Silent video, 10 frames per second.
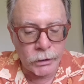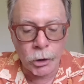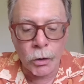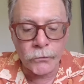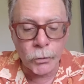
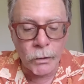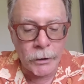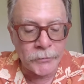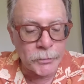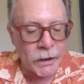and
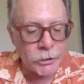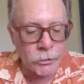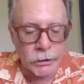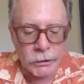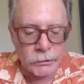overwhelmed by
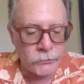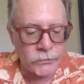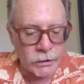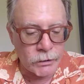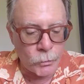your
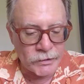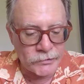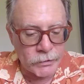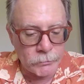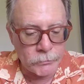infinite
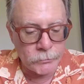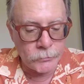wisdom.